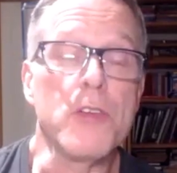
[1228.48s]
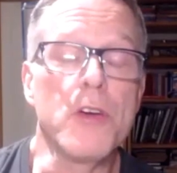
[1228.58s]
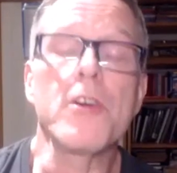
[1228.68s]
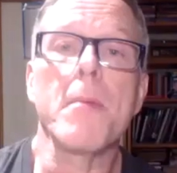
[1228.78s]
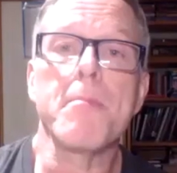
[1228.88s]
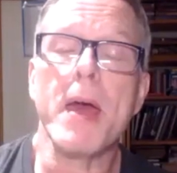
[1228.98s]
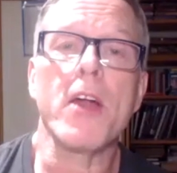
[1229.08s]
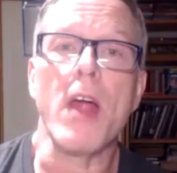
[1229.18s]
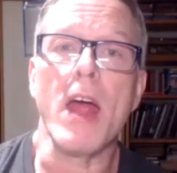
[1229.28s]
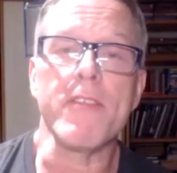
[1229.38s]
you'll get
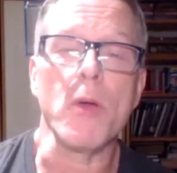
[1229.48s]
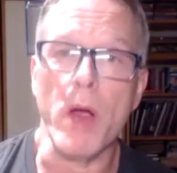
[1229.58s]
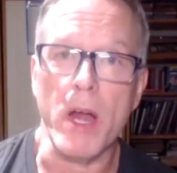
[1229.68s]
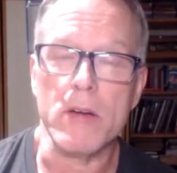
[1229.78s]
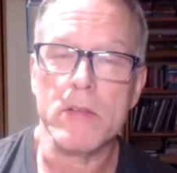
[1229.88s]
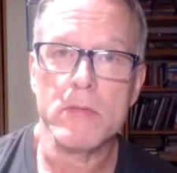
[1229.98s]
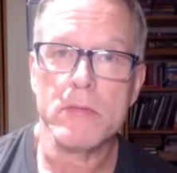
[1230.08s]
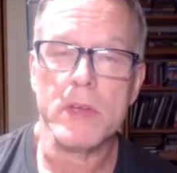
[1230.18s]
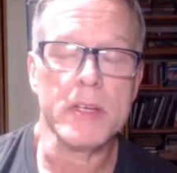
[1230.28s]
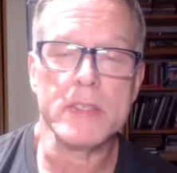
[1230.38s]
better everywhere,
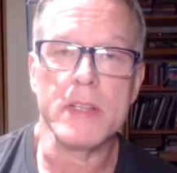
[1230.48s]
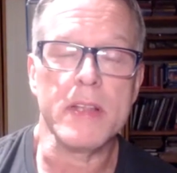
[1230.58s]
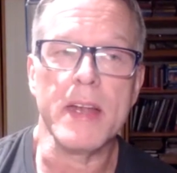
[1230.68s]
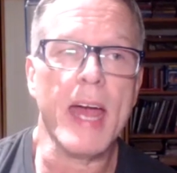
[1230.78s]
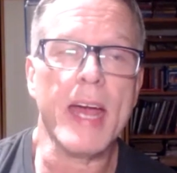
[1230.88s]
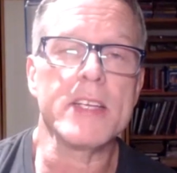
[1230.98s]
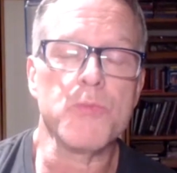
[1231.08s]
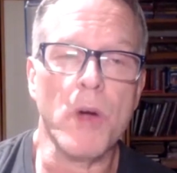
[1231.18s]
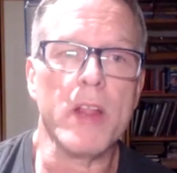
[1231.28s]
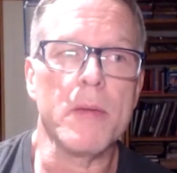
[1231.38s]
because the neck
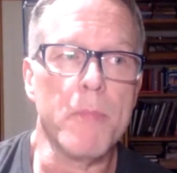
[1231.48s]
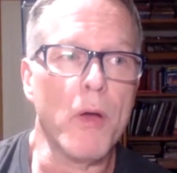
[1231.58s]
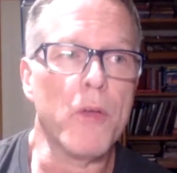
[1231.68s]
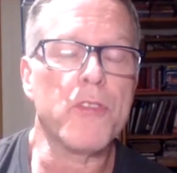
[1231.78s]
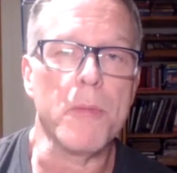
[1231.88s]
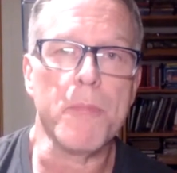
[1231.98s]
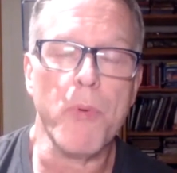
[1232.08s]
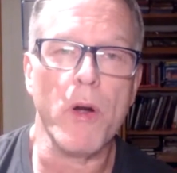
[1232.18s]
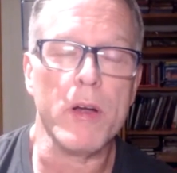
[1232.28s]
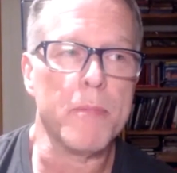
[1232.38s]
is one of the most
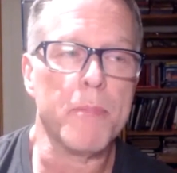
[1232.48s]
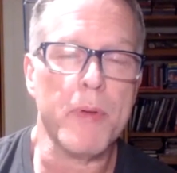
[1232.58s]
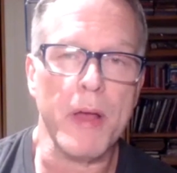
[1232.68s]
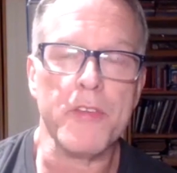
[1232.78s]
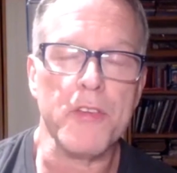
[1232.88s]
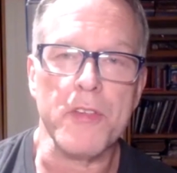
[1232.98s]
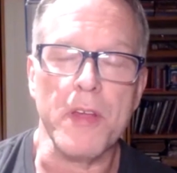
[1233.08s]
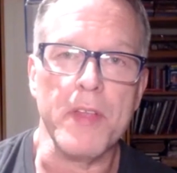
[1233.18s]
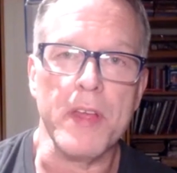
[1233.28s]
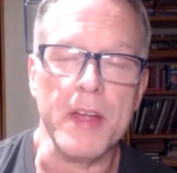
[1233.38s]
important places
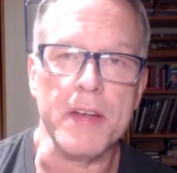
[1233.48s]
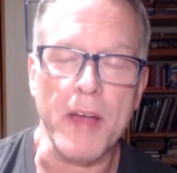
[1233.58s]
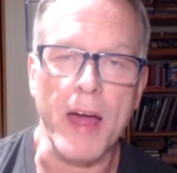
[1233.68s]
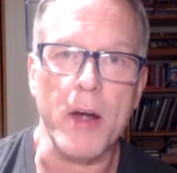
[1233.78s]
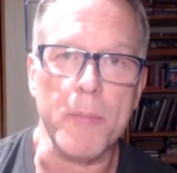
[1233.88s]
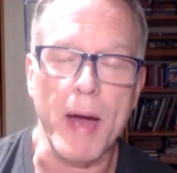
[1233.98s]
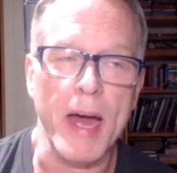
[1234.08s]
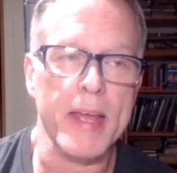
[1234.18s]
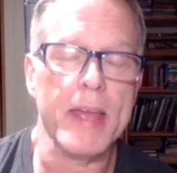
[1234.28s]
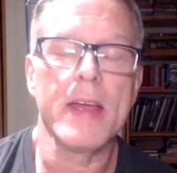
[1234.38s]
in the entire
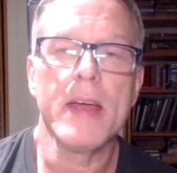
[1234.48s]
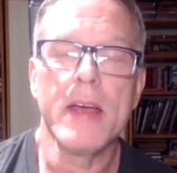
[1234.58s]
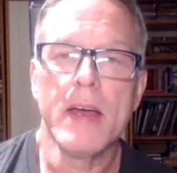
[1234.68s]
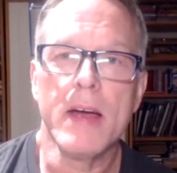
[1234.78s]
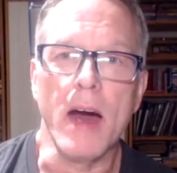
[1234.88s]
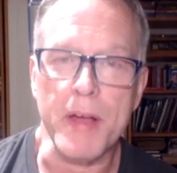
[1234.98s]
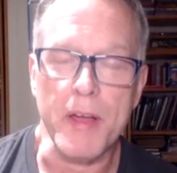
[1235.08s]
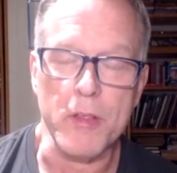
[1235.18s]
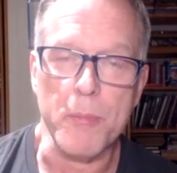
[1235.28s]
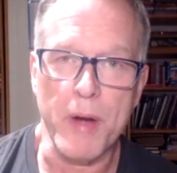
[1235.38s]
body,
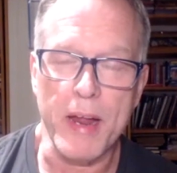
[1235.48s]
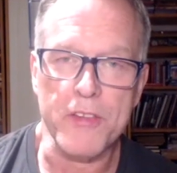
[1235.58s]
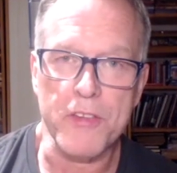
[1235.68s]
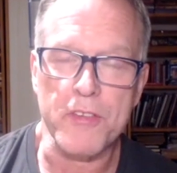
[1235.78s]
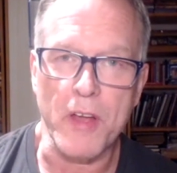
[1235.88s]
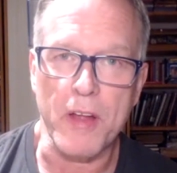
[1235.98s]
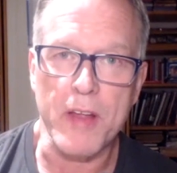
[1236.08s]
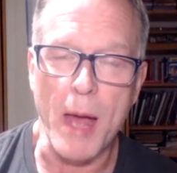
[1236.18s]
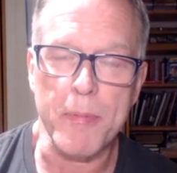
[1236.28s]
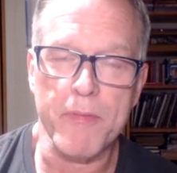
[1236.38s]
because the brain sits on
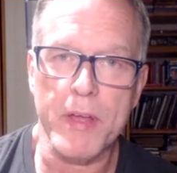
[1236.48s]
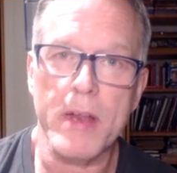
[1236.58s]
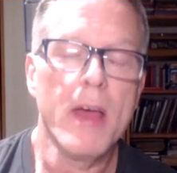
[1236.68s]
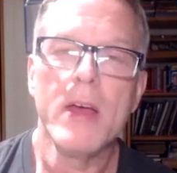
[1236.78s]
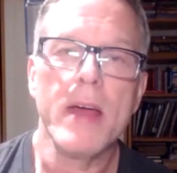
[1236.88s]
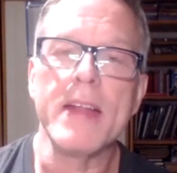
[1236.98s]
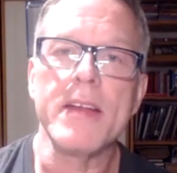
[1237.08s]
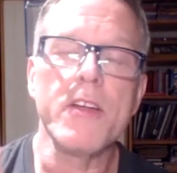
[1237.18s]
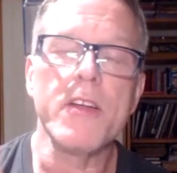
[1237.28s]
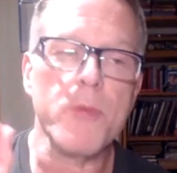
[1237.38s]
top of it. And
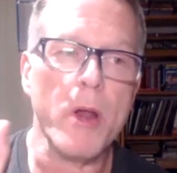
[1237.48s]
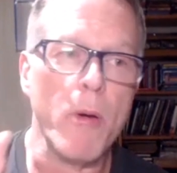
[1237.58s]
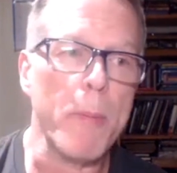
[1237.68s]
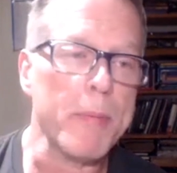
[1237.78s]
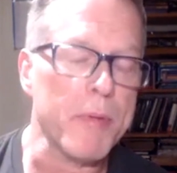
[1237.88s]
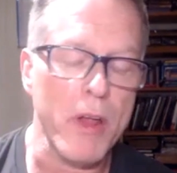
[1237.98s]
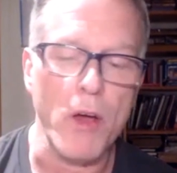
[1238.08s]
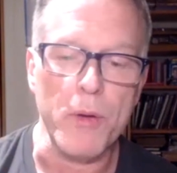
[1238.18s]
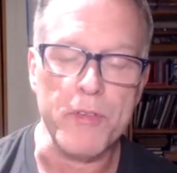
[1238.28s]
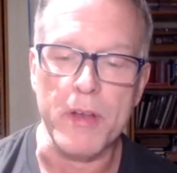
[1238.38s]
here's what I want people to
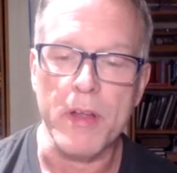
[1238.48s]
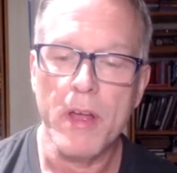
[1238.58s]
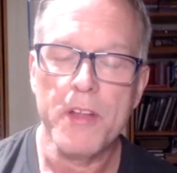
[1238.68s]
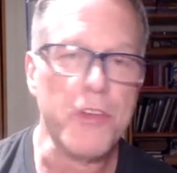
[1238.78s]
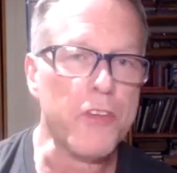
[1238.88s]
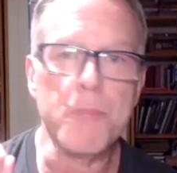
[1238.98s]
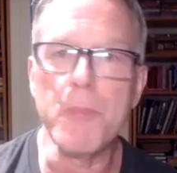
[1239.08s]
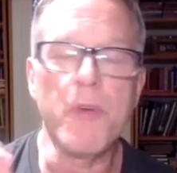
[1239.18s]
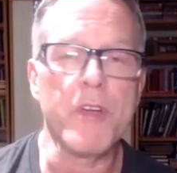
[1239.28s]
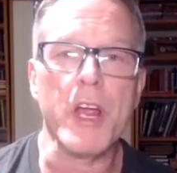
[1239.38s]
know is that just
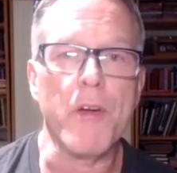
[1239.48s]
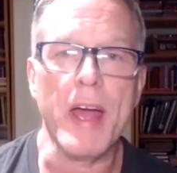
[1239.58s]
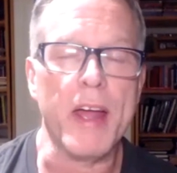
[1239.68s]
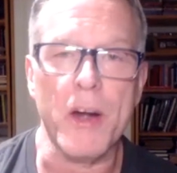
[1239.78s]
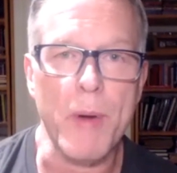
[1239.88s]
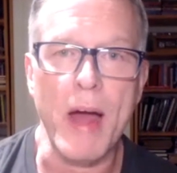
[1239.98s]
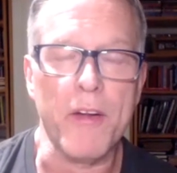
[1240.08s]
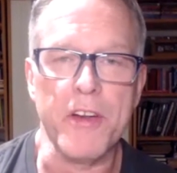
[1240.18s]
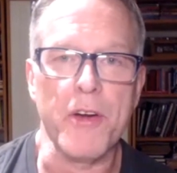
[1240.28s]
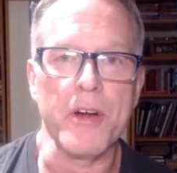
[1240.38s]
moving your head
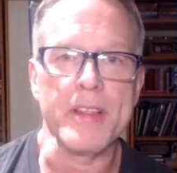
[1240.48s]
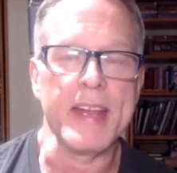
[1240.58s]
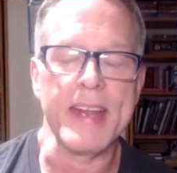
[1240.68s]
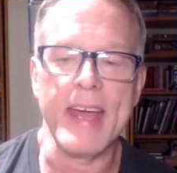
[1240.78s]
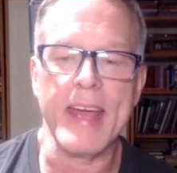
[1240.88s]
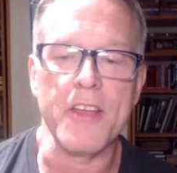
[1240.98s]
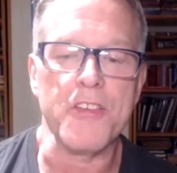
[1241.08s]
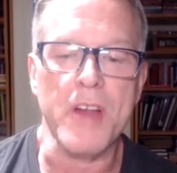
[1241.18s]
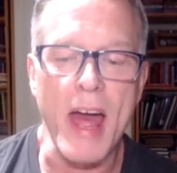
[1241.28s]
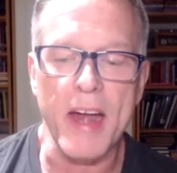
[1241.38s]
around during the day
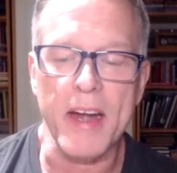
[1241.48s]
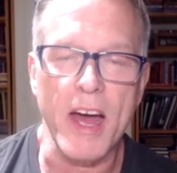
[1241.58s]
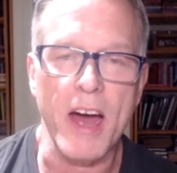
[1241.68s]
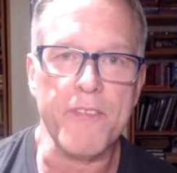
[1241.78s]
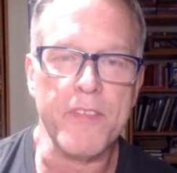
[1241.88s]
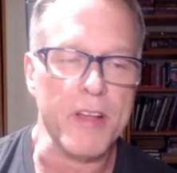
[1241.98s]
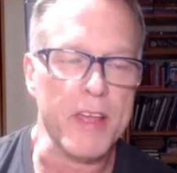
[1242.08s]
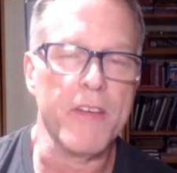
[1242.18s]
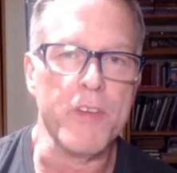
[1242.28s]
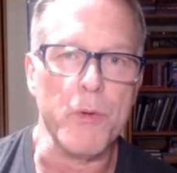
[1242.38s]
is not enough to
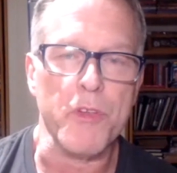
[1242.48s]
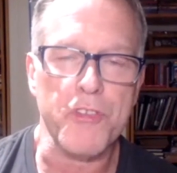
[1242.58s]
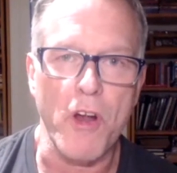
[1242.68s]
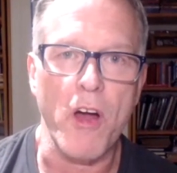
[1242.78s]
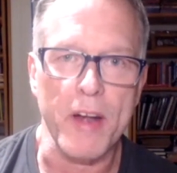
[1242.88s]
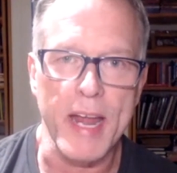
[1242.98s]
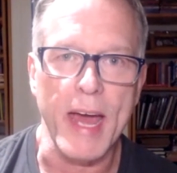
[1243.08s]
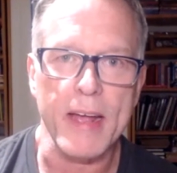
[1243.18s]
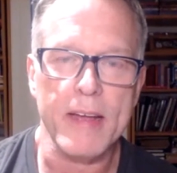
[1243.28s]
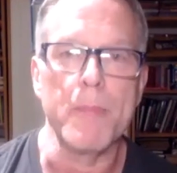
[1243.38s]
give you a strong
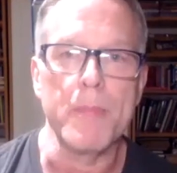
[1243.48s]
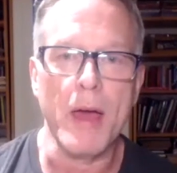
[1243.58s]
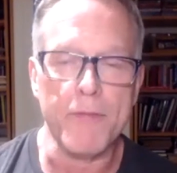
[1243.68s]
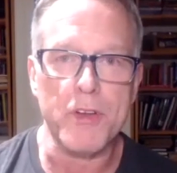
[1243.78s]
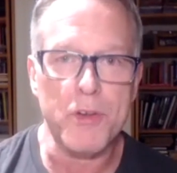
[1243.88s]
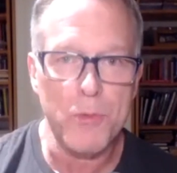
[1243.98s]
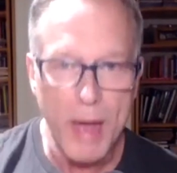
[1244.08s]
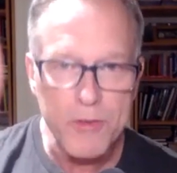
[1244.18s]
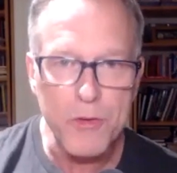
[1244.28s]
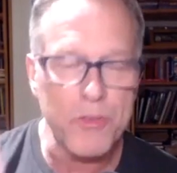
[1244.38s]
neck. You have to do
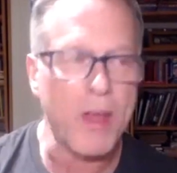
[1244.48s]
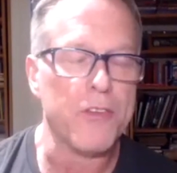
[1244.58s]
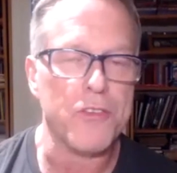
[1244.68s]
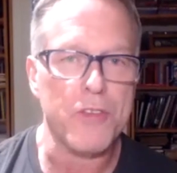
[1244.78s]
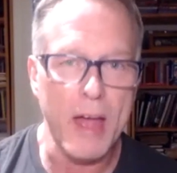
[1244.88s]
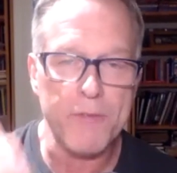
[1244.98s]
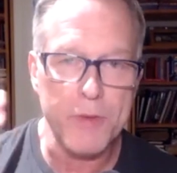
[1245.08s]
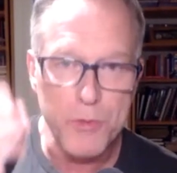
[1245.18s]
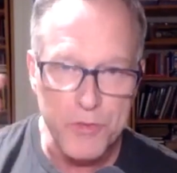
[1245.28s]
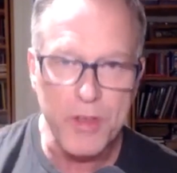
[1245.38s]
exercises, you have
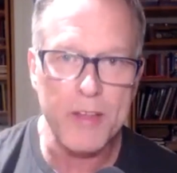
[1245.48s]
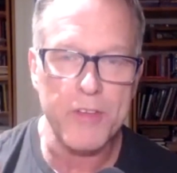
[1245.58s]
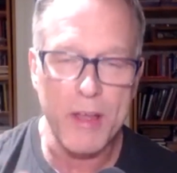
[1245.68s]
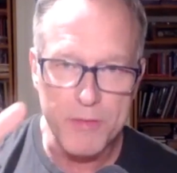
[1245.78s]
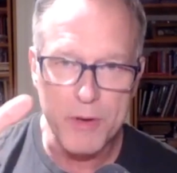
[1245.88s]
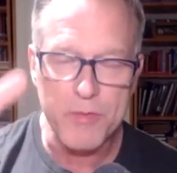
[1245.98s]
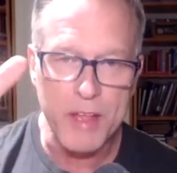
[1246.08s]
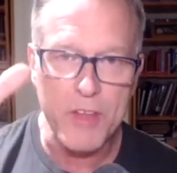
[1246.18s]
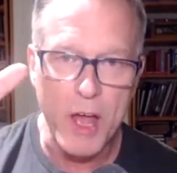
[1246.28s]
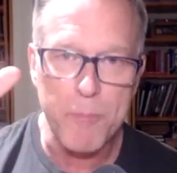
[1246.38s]
to do sets, you have to do
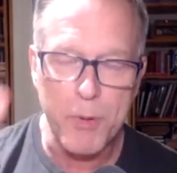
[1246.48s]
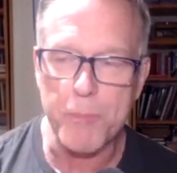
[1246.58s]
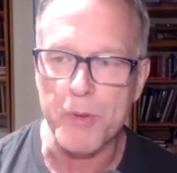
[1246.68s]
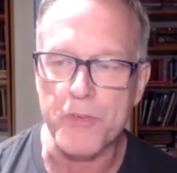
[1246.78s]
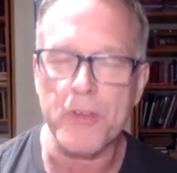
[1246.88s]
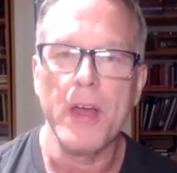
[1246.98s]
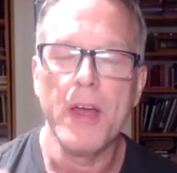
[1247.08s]
things on purpose